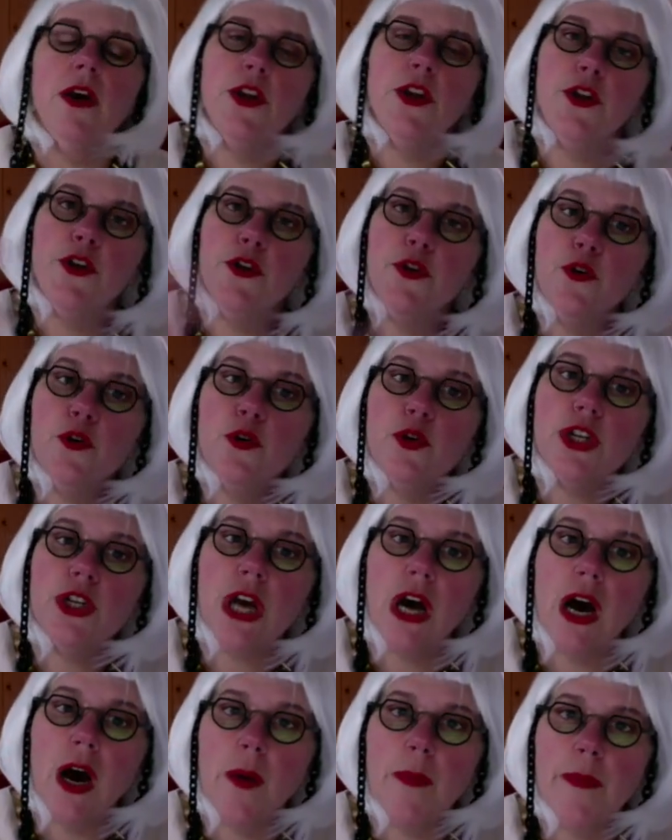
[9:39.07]
New
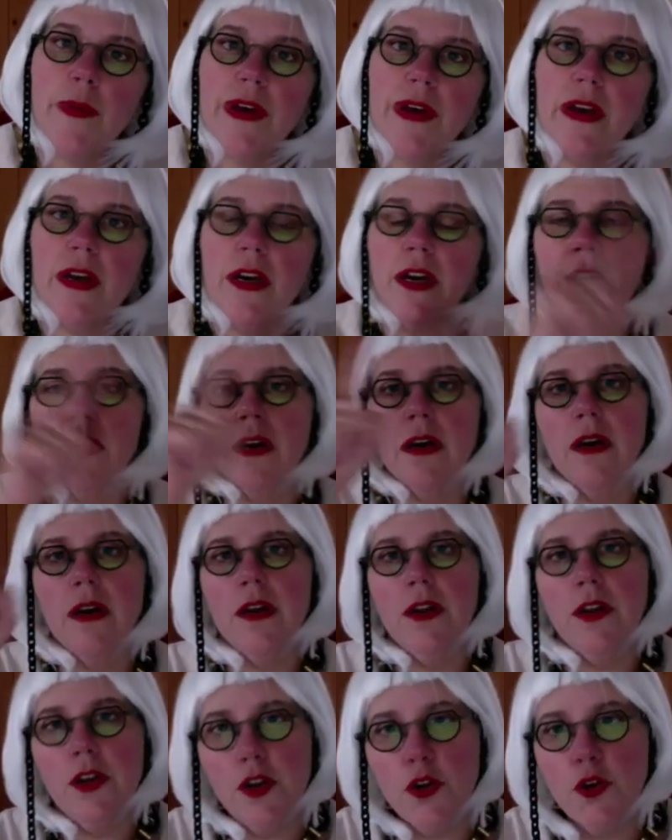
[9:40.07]
topic,
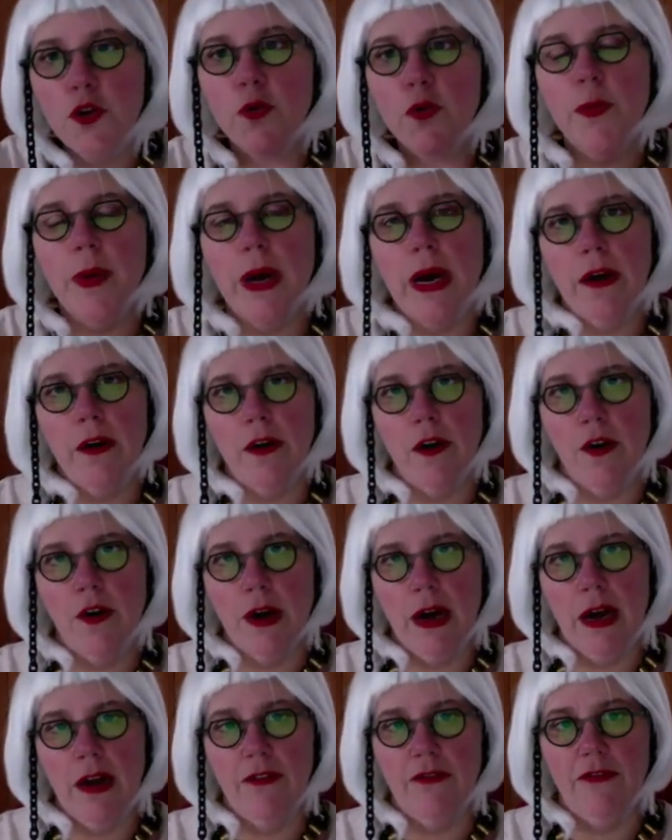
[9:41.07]
new
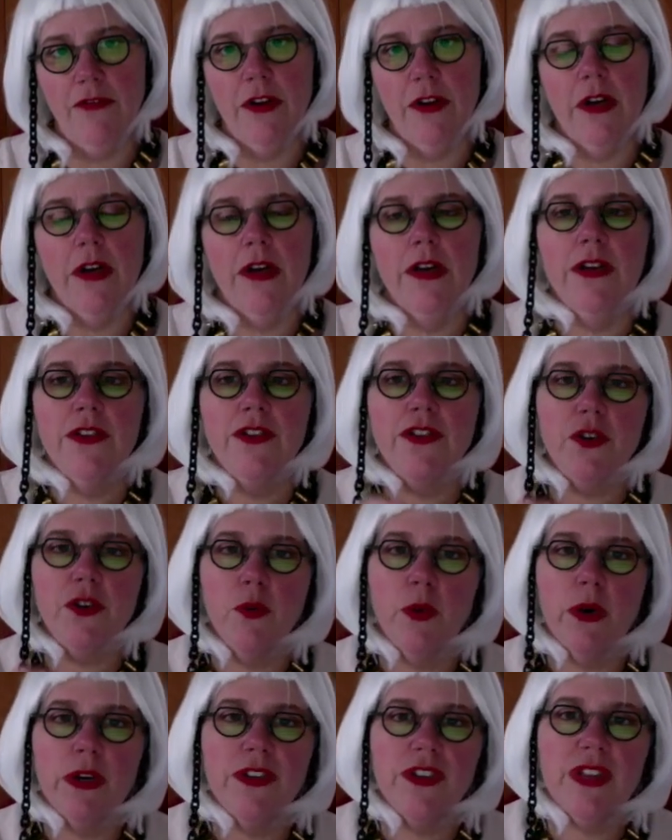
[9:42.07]
paragraph. So
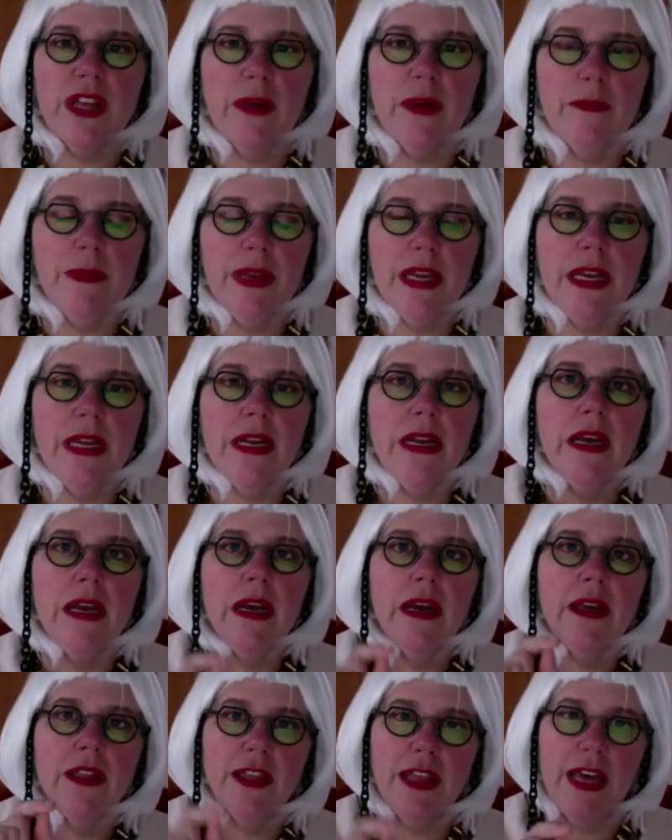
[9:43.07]
what does that mean?
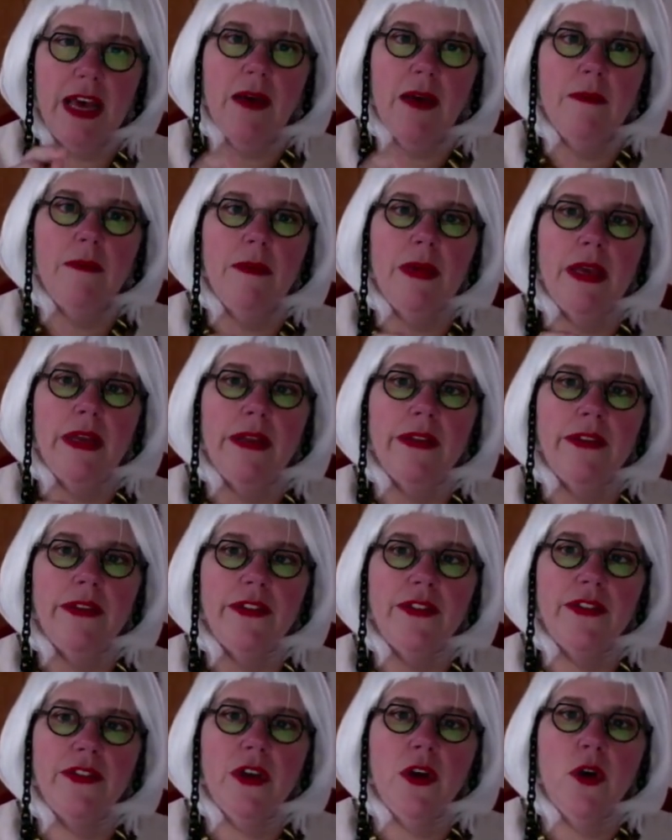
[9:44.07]
That
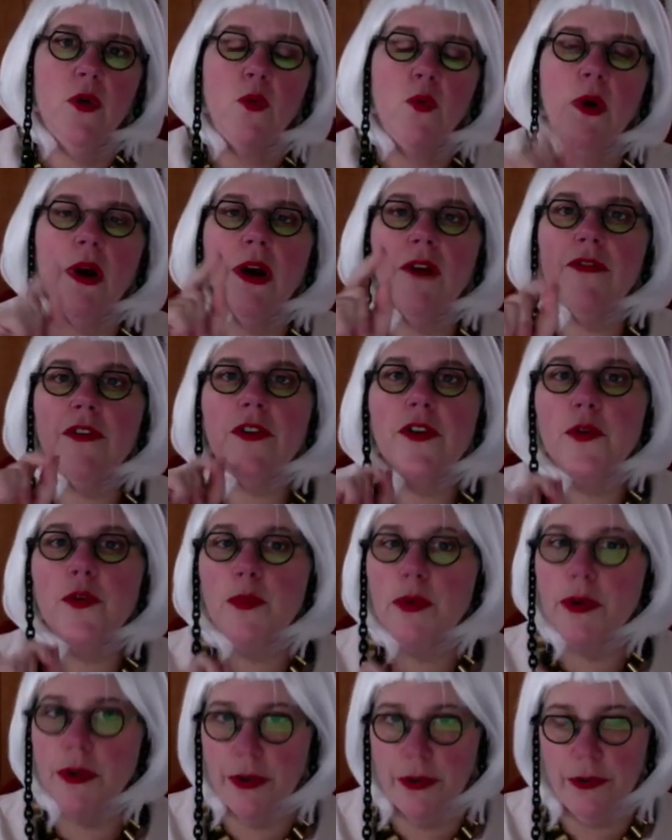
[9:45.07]
means wherever you
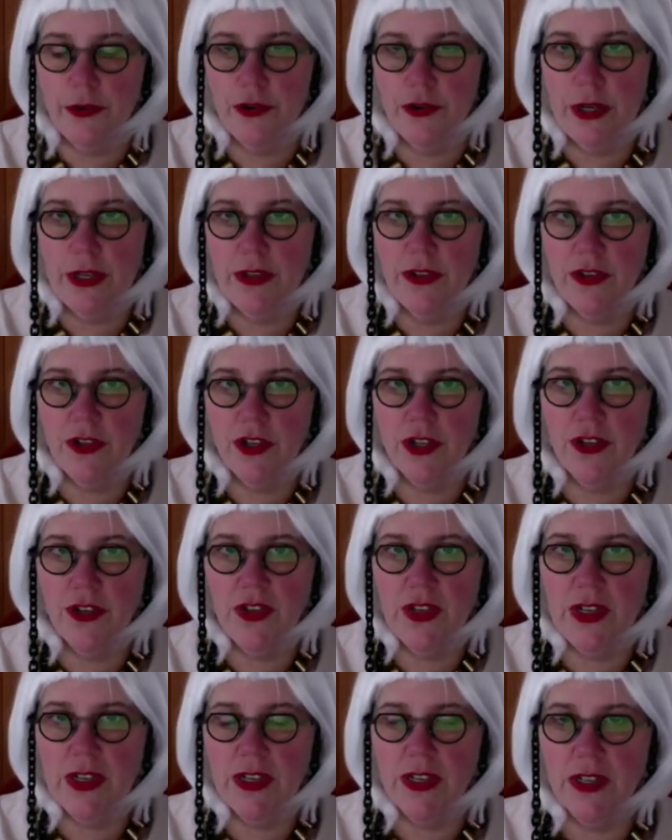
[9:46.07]
put your transition
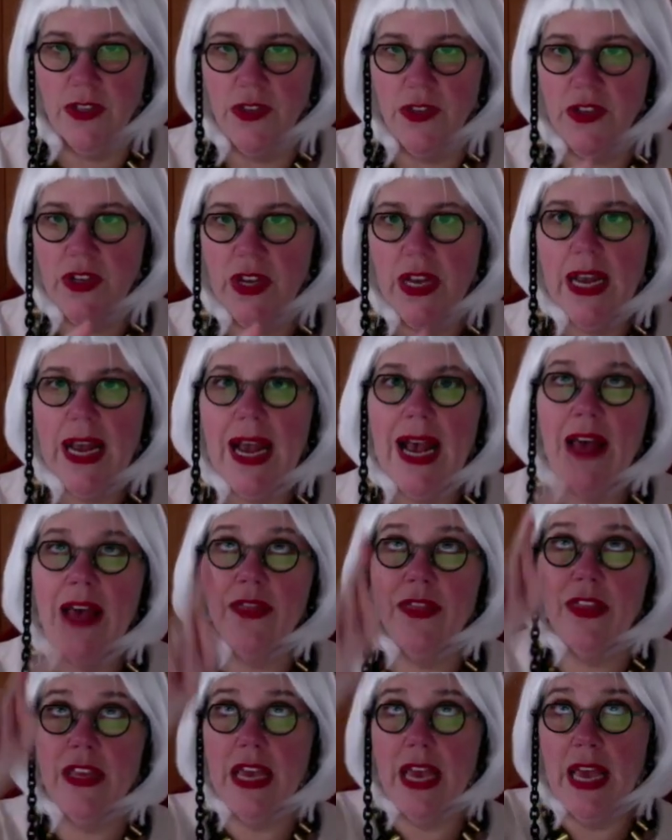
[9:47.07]
sentence,
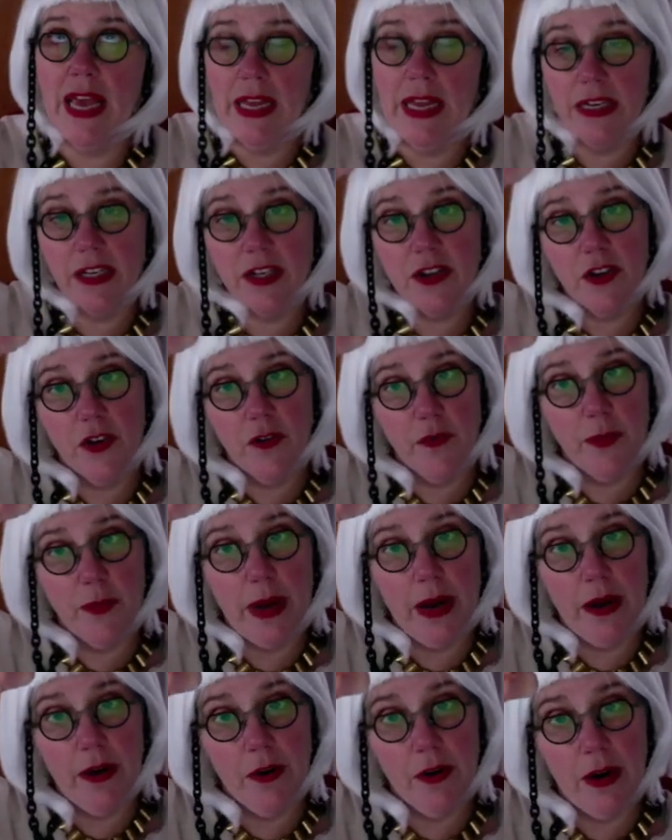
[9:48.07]
at the end of
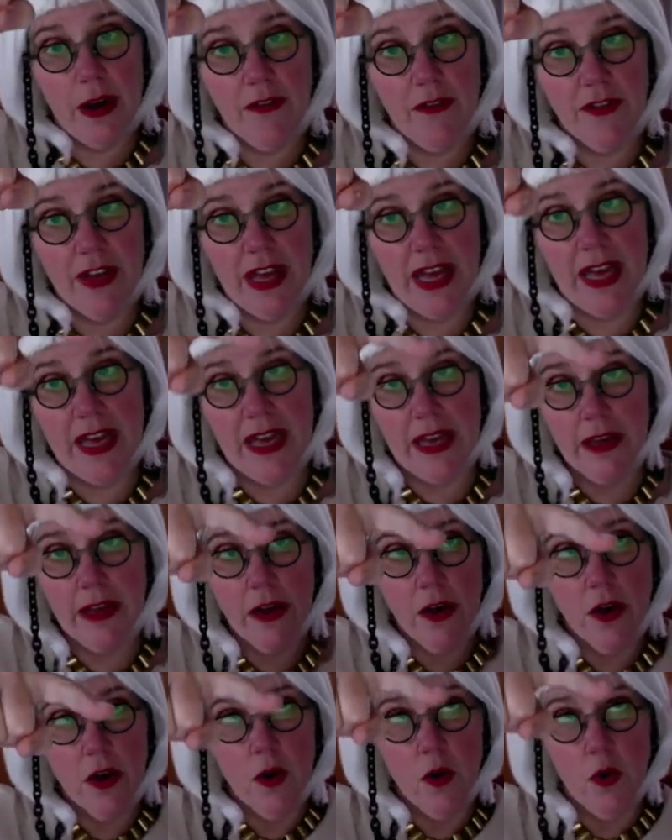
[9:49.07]
paragraph A,
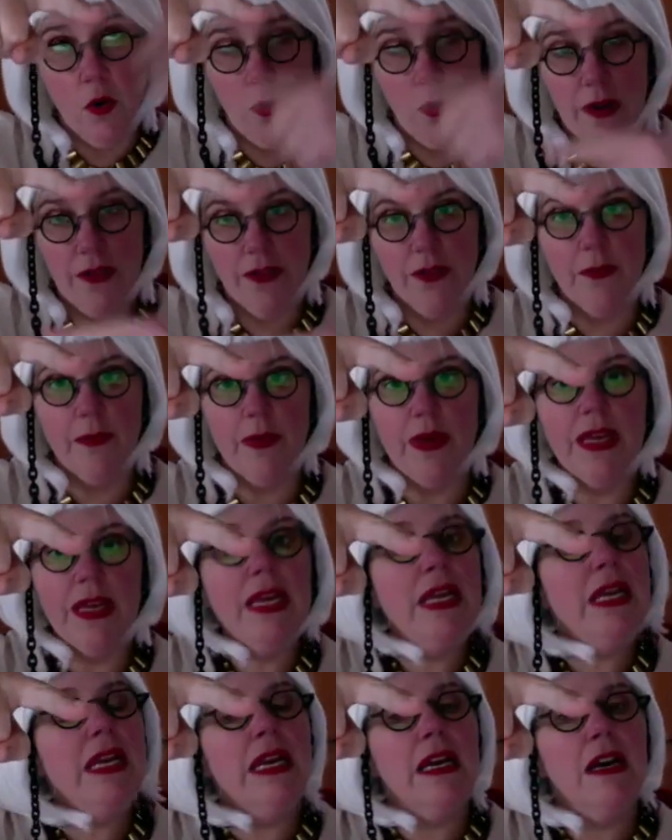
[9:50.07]
or at the
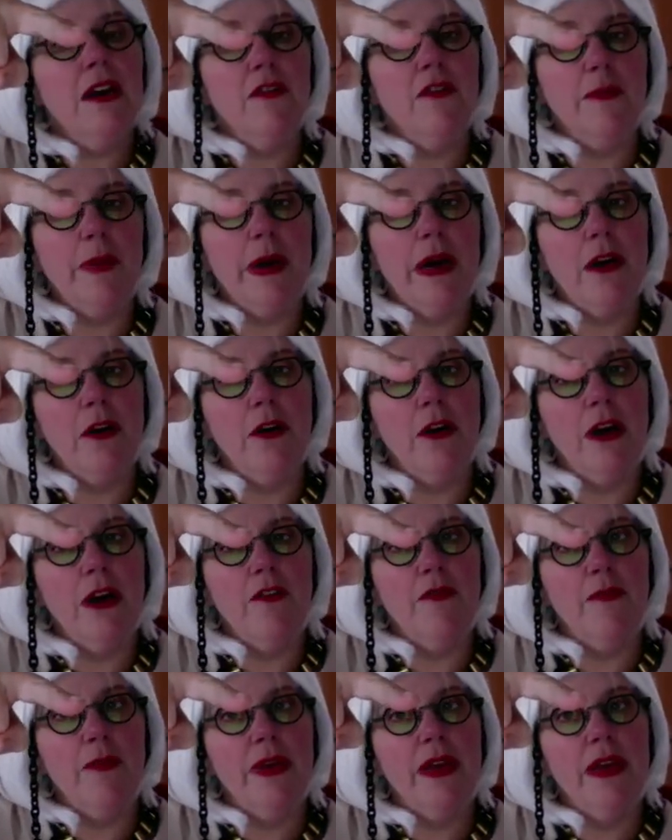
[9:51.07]
beginning of
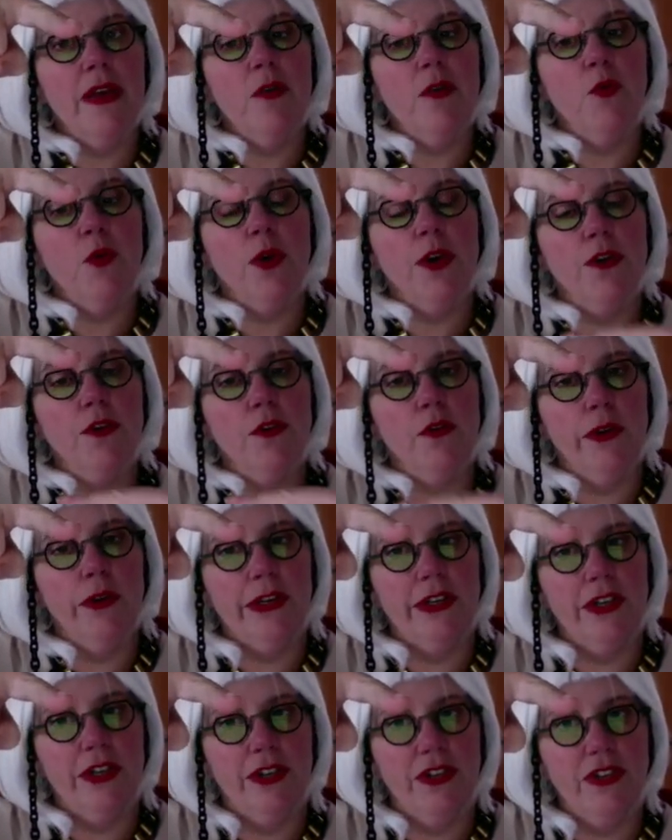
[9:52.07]
paragraph B, where you're
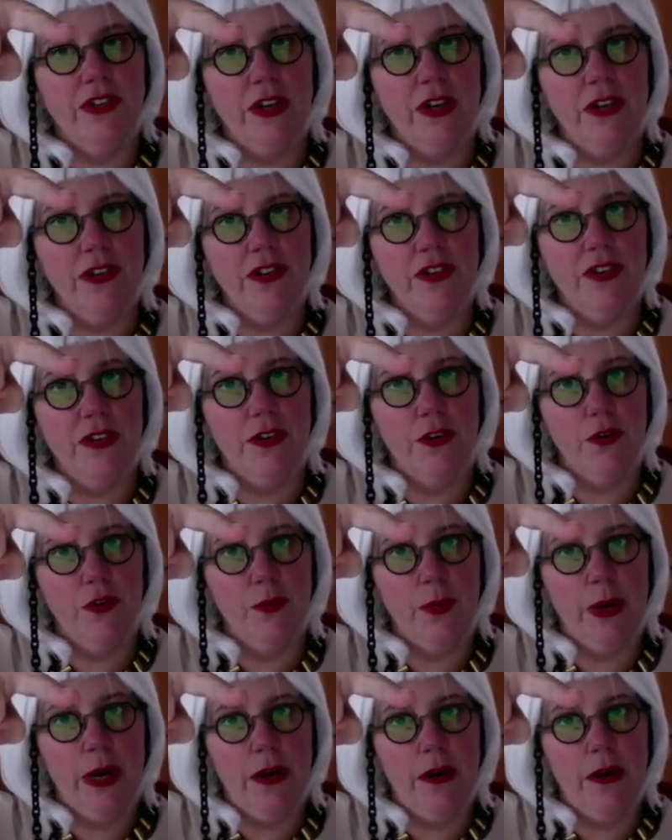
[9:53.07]
going to discuss the new